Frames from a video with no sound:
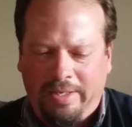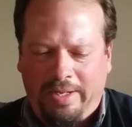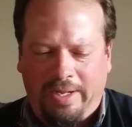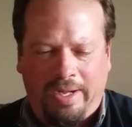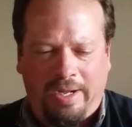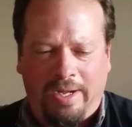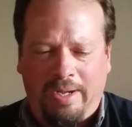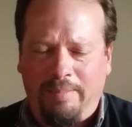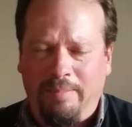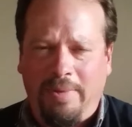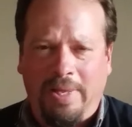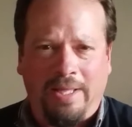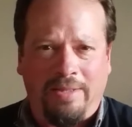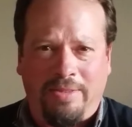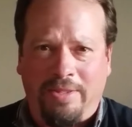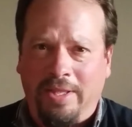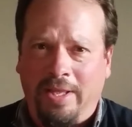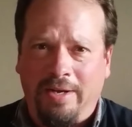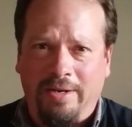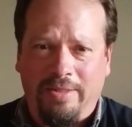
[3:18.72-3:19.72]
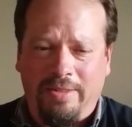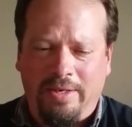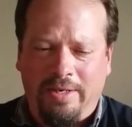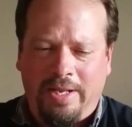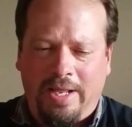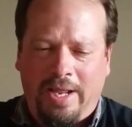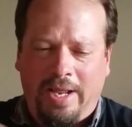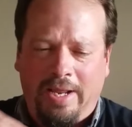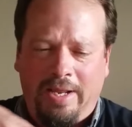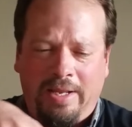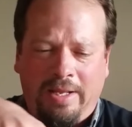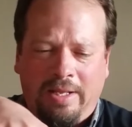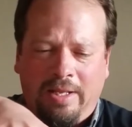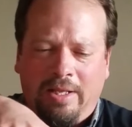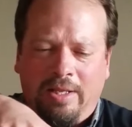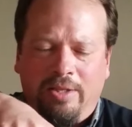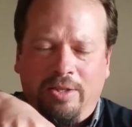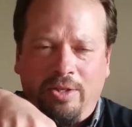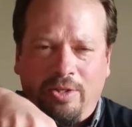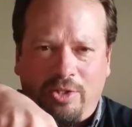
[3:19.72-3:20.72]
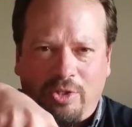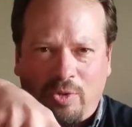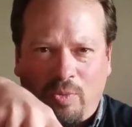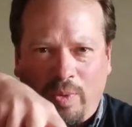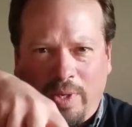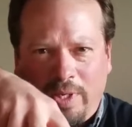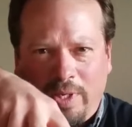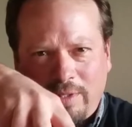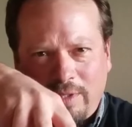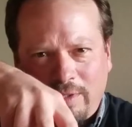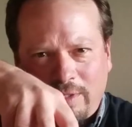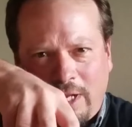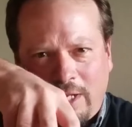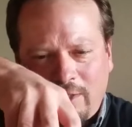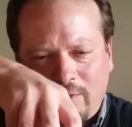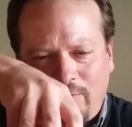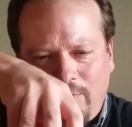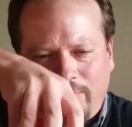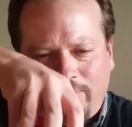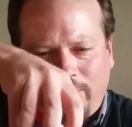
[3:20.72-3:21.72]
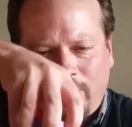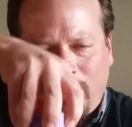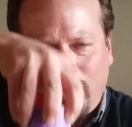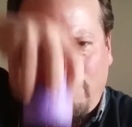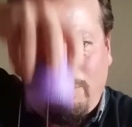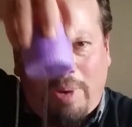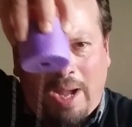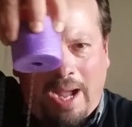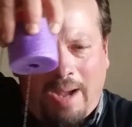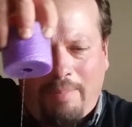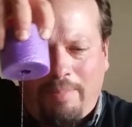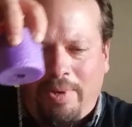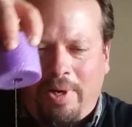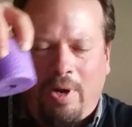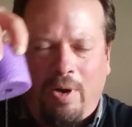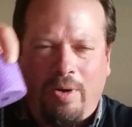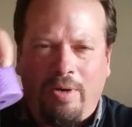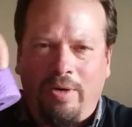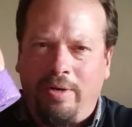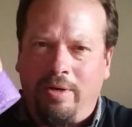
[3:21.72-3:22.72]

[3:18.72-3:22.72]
At the end of the day, you squeeze this ice-free float and pop it out,